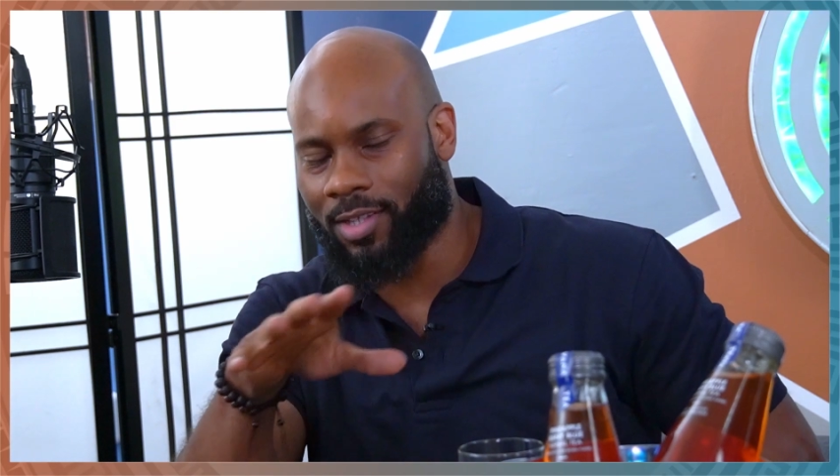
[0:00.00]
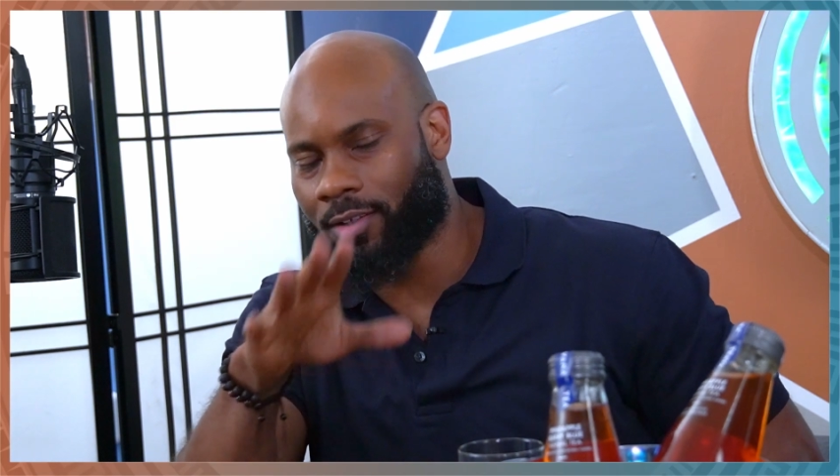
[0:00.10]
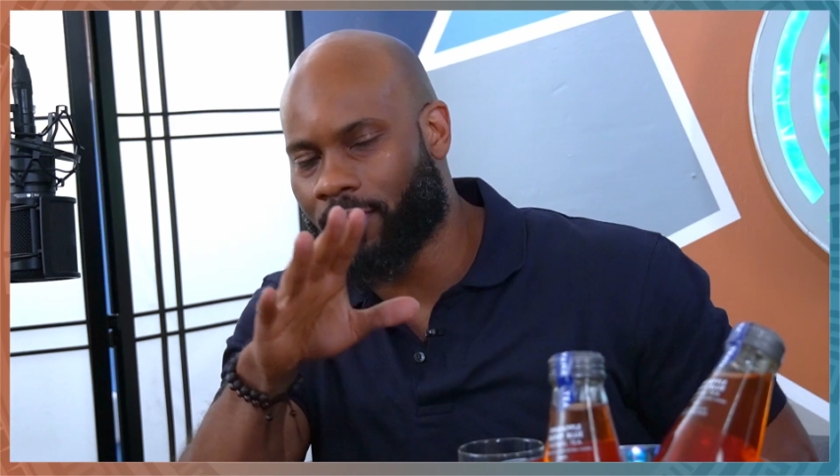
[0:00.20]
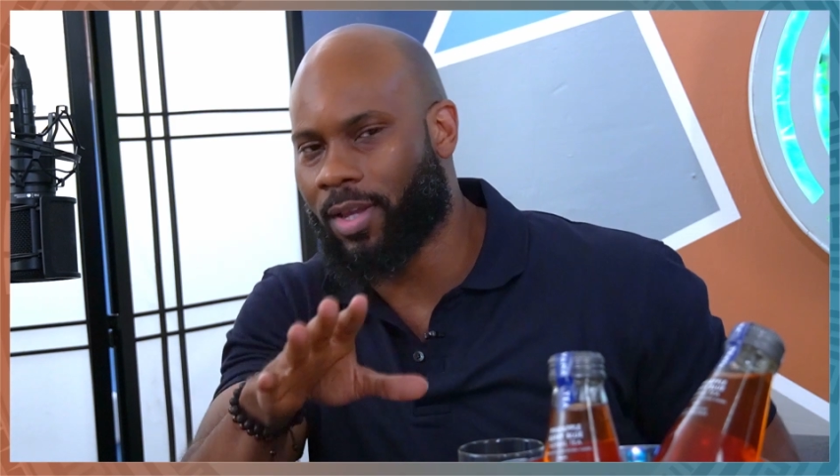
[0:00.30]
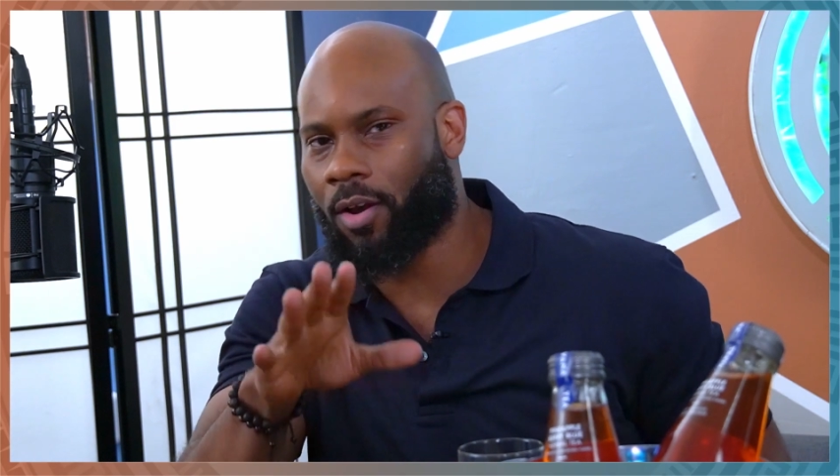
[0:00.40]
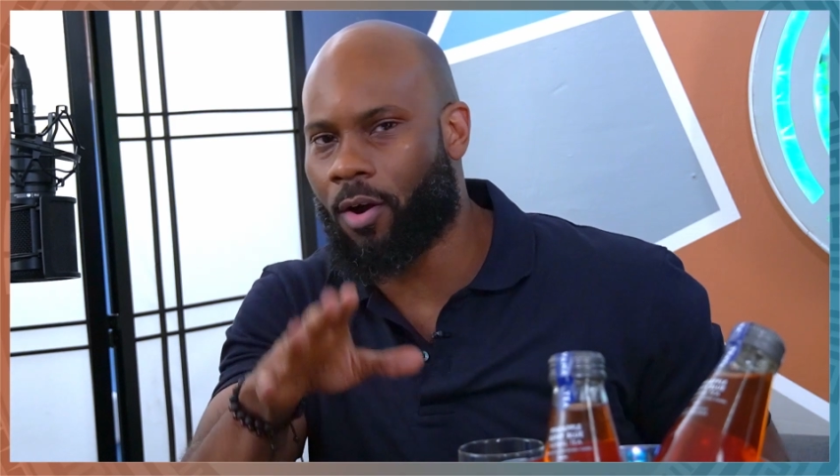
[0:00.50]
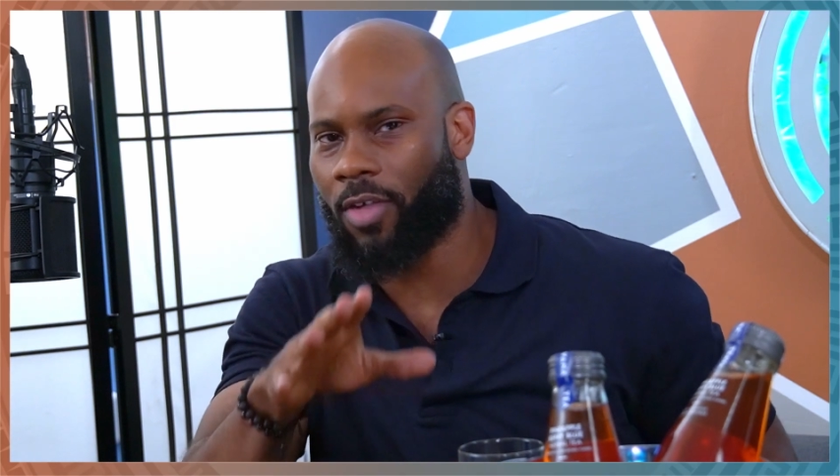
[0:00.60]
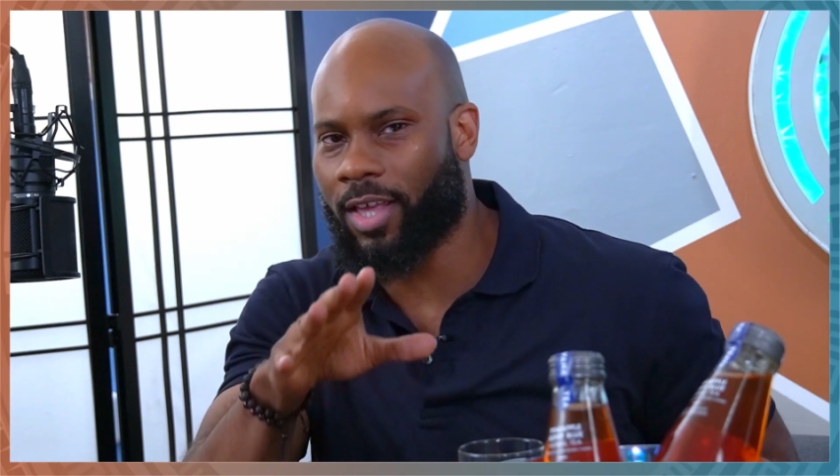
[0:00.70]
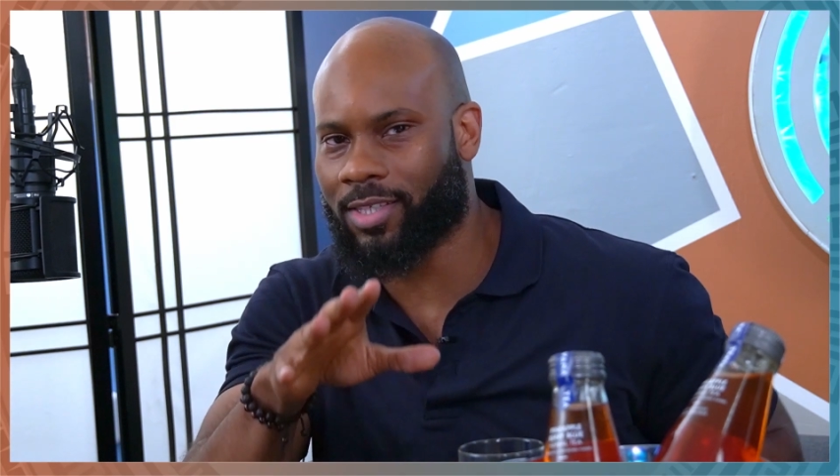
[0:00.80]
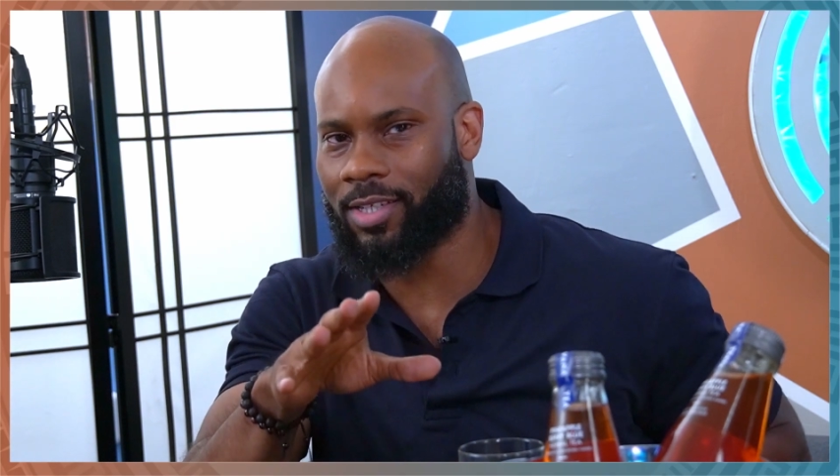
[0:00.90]
out there may call
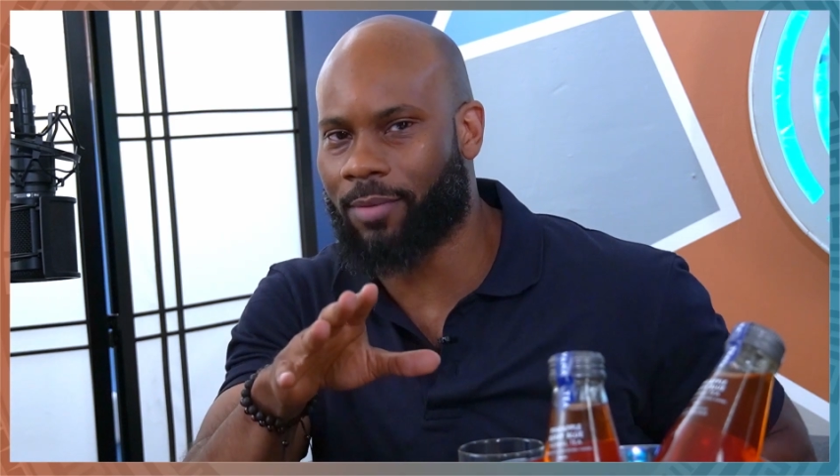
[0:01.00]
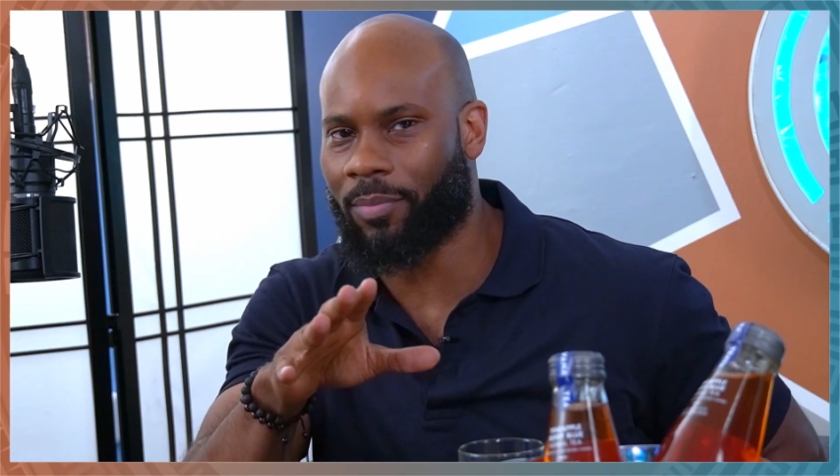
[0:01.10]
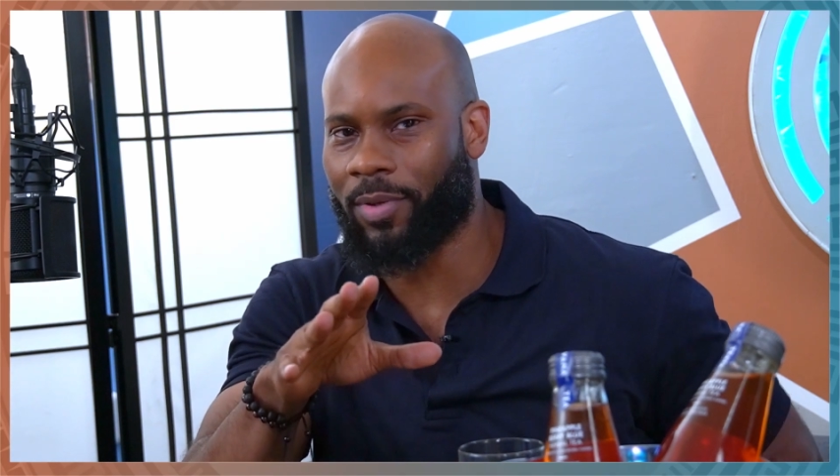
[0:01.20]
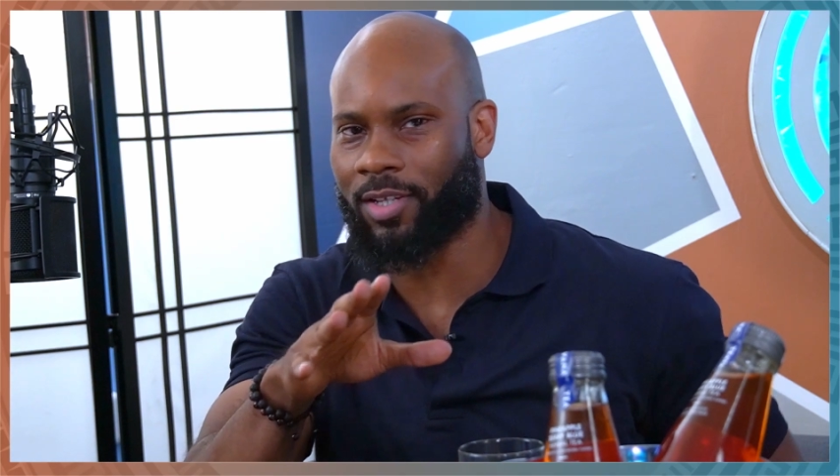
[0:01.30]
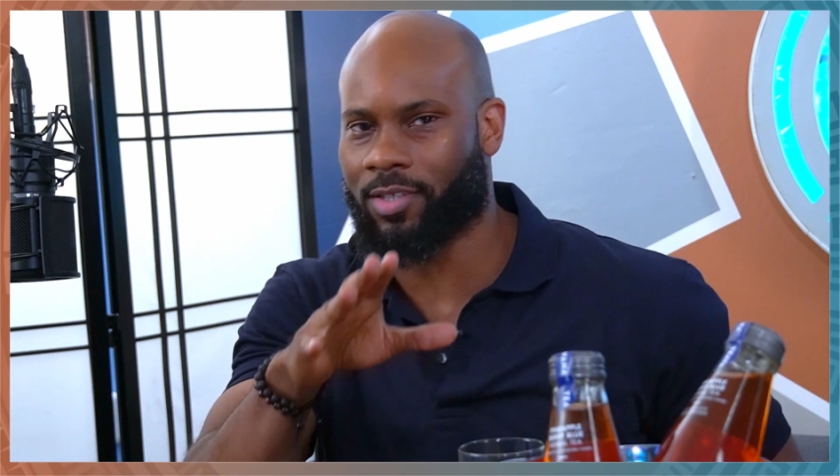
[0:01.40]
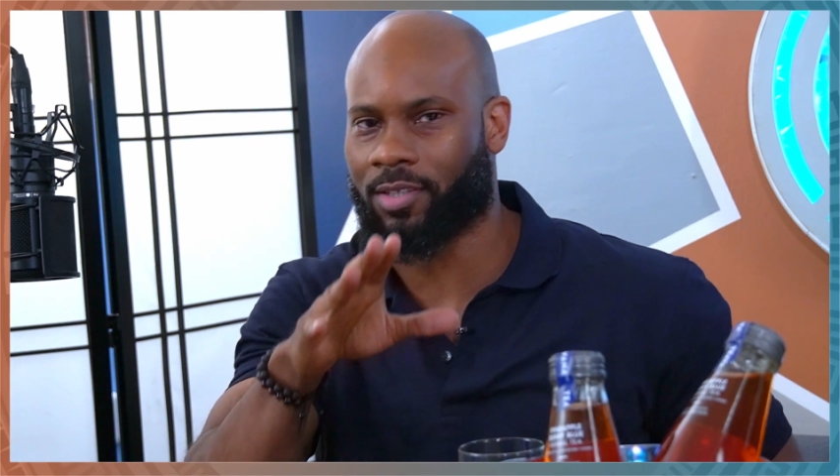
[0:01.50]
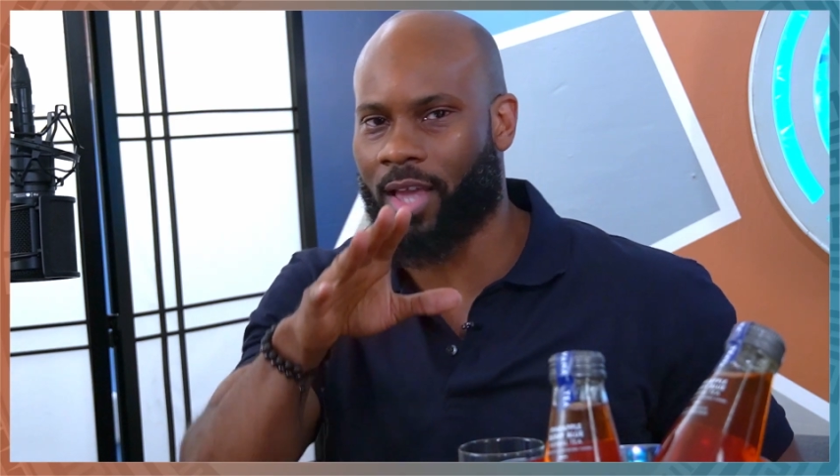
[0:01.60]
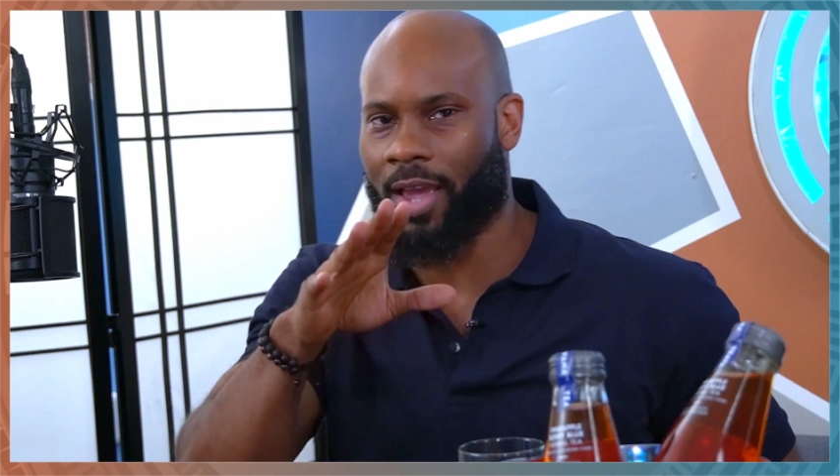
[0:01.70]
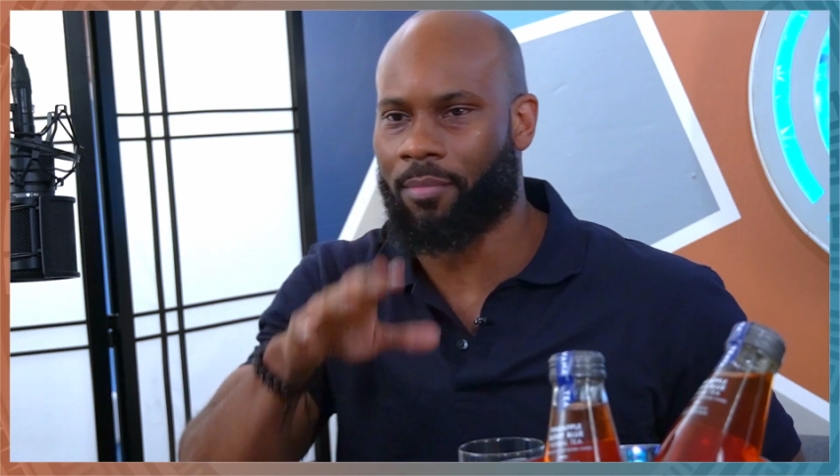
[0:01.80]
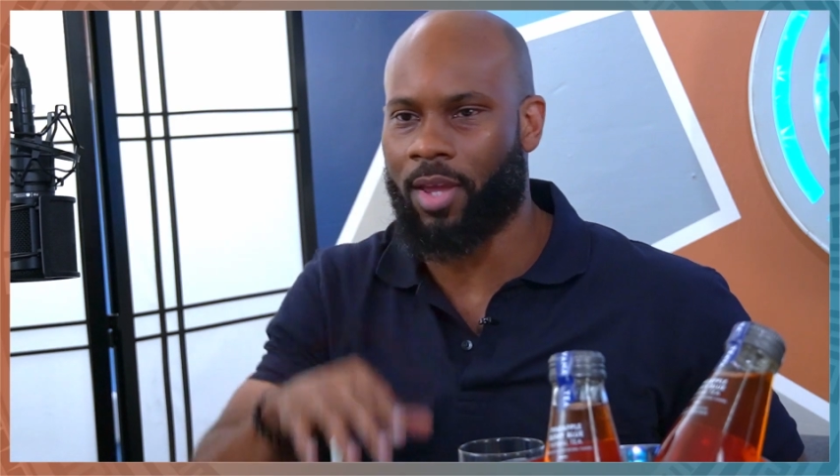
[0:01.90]
that simping because it's like,